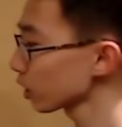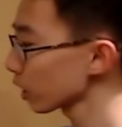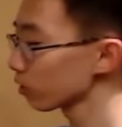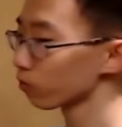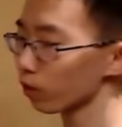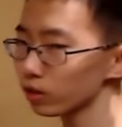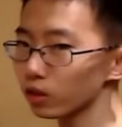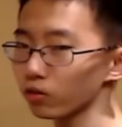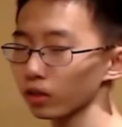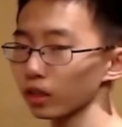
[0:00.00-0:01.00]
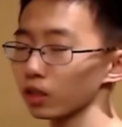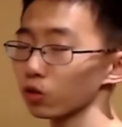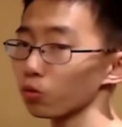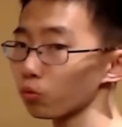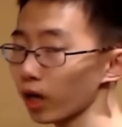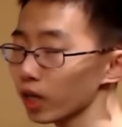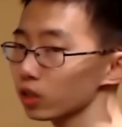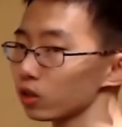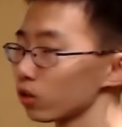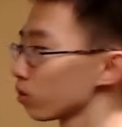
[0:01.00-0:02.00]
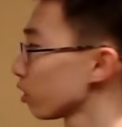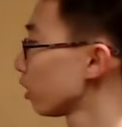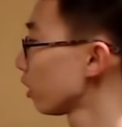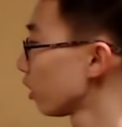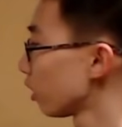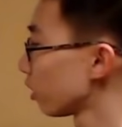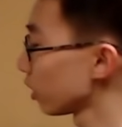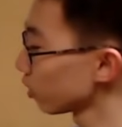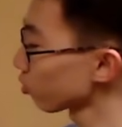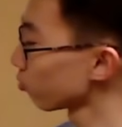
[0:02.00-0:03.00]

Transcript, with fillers: sine of one degree is rational, then this would